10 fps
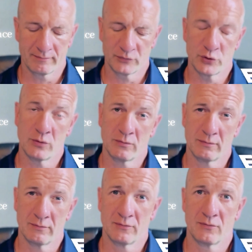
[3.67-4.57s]
So
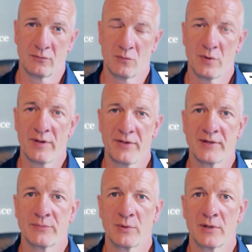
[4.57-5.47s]
one of the
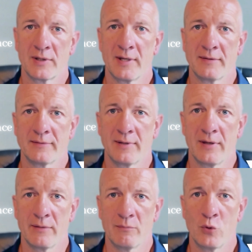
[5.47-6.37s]
things we're looking at
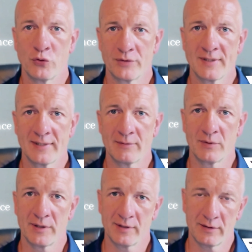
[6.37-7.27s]
most recently, one
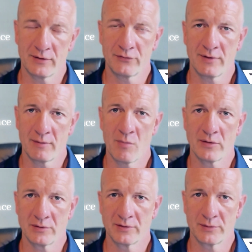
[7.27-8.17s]
of the training
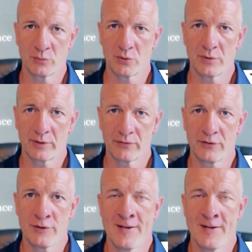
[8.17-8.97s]
modules that we're going through,